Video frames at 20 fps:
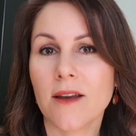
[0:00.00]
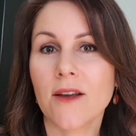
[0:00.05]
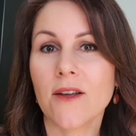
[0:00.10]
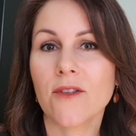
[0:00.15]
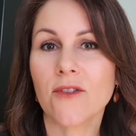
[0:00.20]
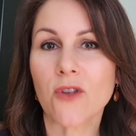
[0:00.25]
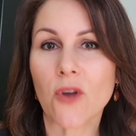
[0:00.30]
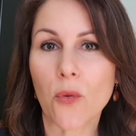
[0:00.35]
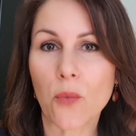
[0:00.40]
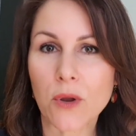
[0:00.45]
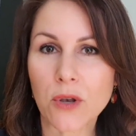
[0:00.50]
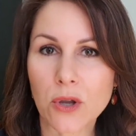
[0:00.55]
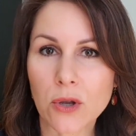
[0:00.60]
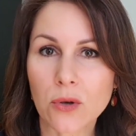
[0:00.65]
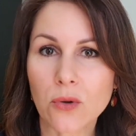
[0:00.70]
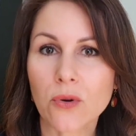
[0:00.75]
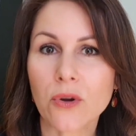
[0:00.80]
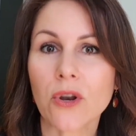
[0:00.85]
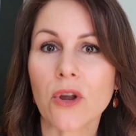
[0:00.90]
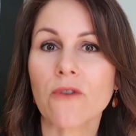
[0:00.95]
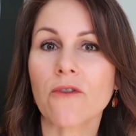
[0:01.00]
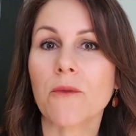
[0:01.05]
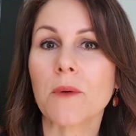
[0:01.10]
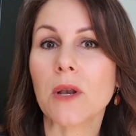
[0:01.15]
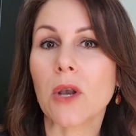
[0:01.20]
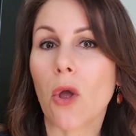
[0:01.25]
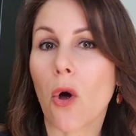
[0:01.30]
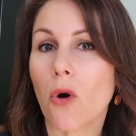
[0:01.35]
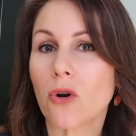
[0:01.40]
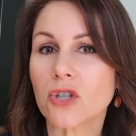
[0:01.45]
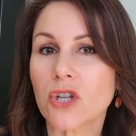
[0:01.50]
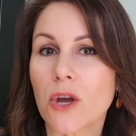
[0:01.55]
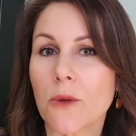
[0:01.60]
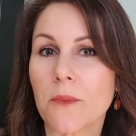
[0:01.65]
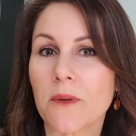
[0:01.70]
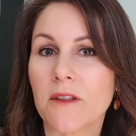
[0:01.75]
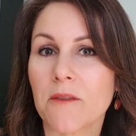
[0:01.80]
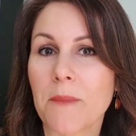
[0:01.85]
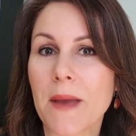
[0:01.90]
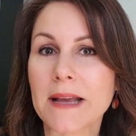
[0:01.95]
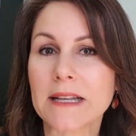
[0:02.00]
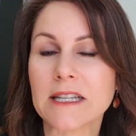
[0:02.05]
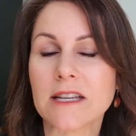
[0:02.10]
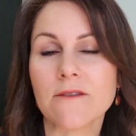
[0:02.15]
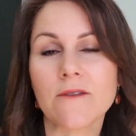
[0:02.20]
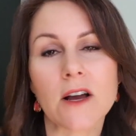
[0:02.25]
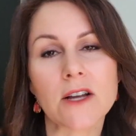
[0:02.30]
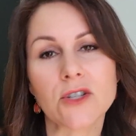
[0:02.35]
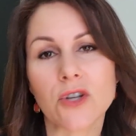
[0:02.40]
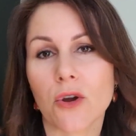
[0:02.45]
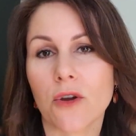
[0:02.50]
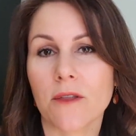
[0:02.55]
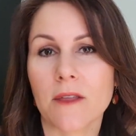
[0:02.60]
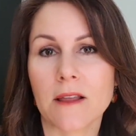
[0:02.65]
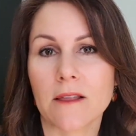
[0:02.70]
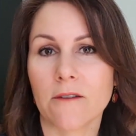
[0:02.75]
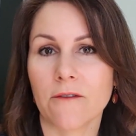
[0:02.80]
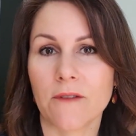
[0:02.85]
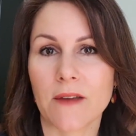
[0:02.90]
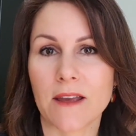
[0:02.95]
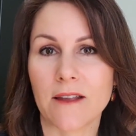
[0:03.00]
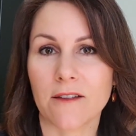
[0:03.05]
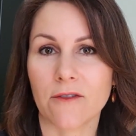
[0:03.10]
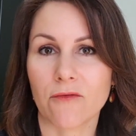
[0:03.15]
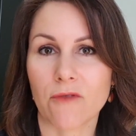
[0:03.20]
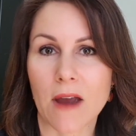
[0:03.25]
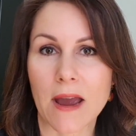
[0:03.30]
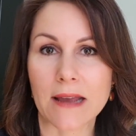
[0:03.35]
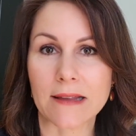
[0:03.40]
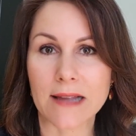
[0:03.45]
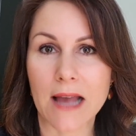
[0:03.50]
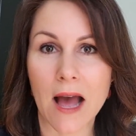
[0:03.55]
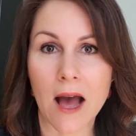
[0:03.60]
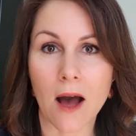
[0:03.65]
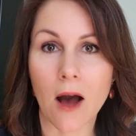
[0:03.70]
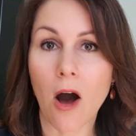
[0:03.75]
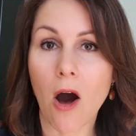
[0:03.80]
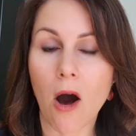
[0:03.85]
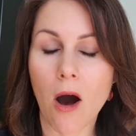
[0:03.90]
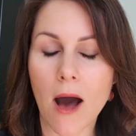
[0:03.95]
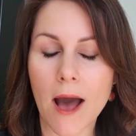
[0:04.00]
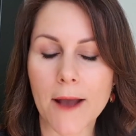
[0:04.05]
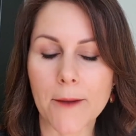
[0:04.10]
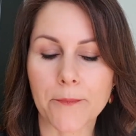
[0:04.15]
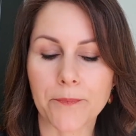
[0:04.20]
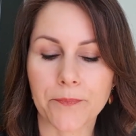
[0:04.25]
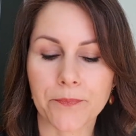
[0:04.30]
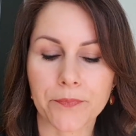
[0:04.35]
So when you look at it from a long-term perspective, I don't think the fees of RAIZ are high.